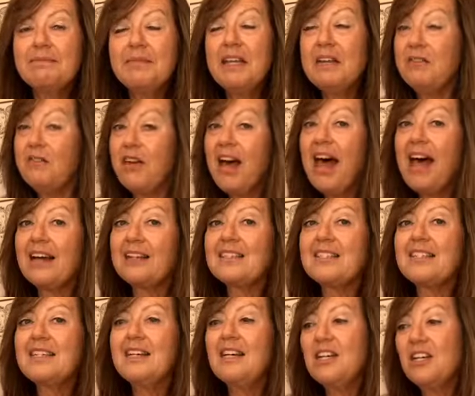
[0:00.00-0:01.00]
In
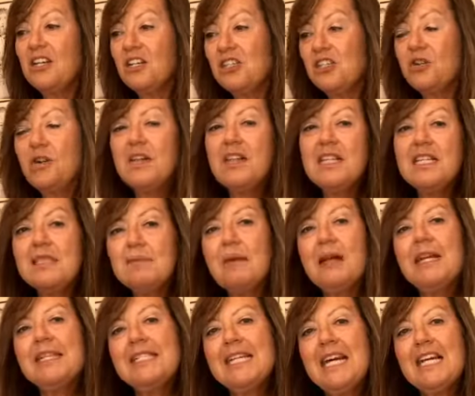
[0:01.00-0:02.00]
fact, during these
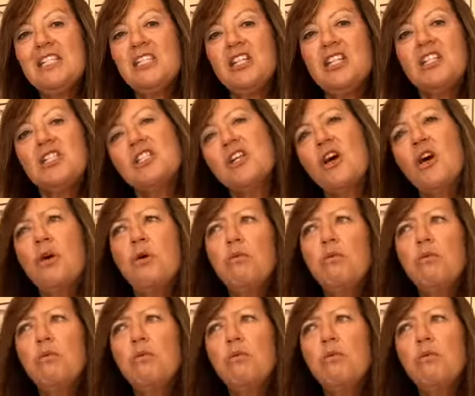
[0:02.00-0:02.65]
meditations,